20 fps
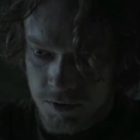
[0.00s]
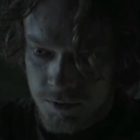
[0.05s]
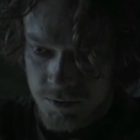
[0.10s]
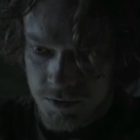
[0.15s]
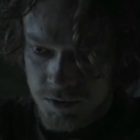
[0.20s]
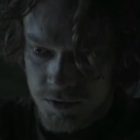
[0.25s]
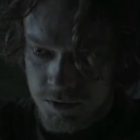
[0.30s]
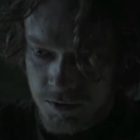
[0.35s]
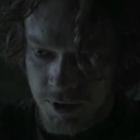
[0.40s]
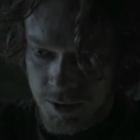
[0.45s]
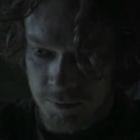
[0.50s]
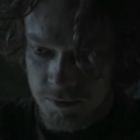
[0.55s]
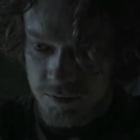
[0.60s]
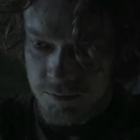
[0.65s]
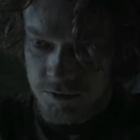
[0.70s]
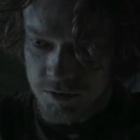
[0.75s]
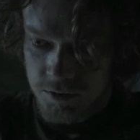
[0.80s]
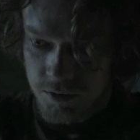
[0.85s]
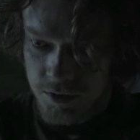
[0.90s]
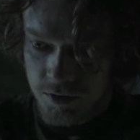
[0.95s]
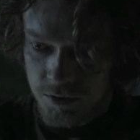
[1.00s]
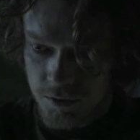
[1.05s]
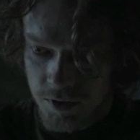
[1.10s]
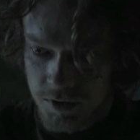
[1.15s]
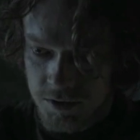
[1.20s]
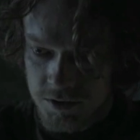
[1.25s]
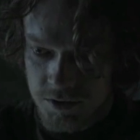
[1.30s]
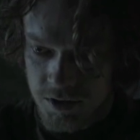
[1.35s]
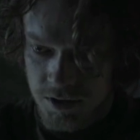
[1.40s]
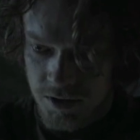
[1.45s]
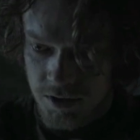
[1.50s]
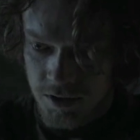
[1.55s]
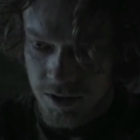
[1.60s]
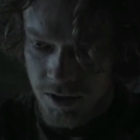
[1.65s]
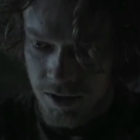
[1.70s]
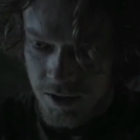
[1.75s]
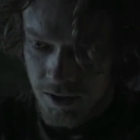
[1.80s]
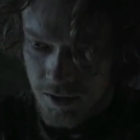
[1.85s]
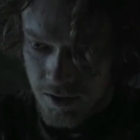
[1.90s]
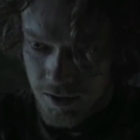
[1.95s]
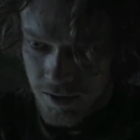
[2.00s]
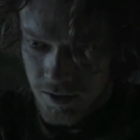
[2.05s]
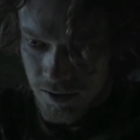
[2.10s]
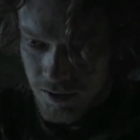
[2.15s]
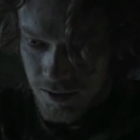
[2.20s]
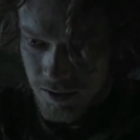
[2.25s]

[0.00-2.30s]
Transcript: Look, I mean, come on. You're way out of my league.